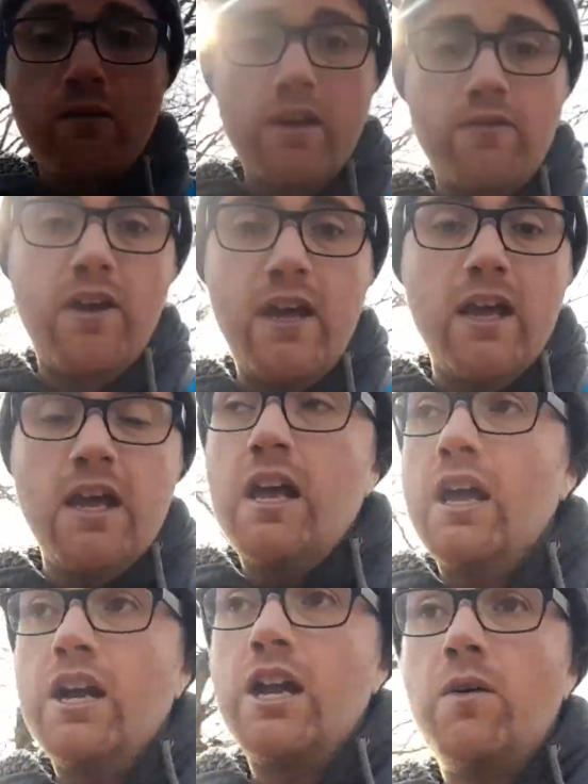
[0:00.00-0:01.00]
rid of it,
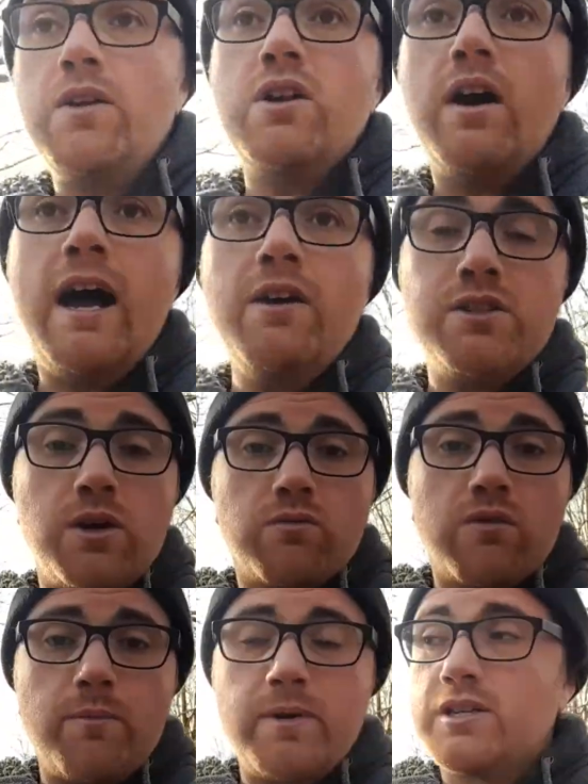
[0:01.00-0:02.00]
you know, in your household
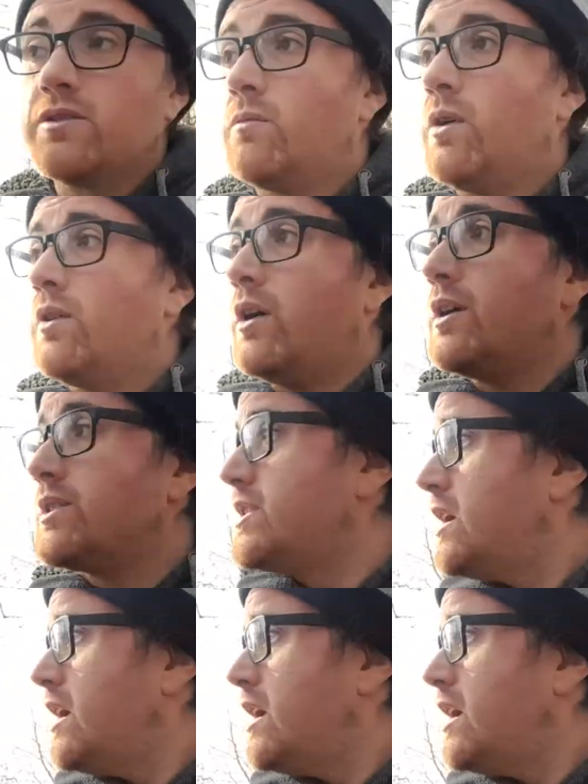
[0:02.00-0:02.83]
rubbish and whatnot.